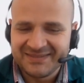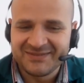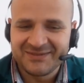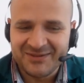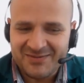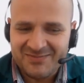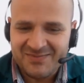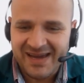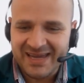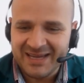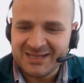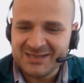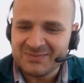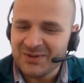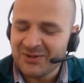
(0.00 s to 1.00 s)
from my
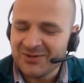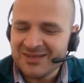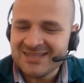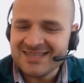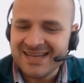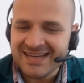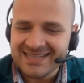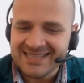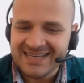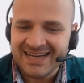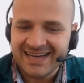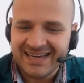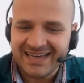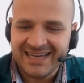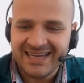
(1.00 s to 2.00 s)
experience,
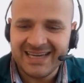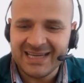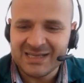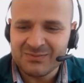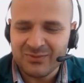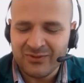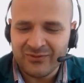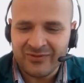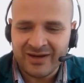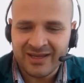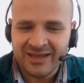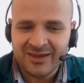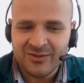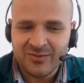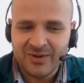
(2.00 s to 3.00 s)
Yazaki is
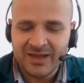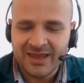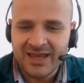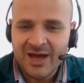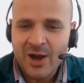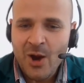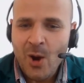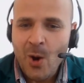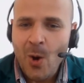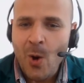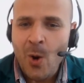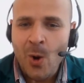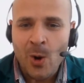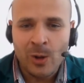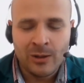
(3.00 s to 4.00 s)
provided with
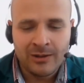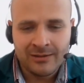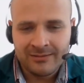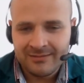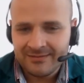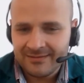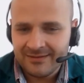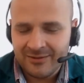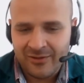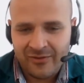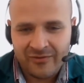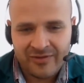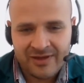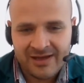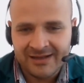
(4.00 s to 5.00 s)
all
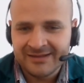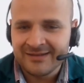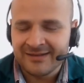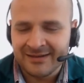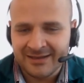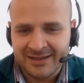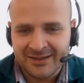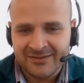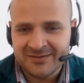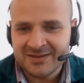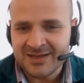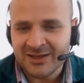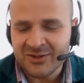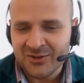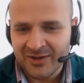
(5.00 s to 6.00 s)
of the alternatives
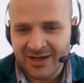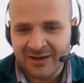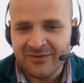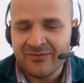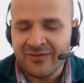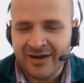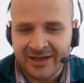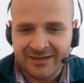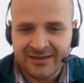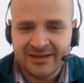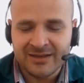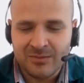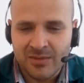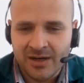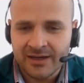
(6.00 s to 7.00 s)
that you can find
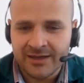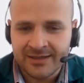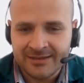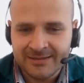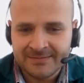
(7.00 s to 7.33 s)
in the market.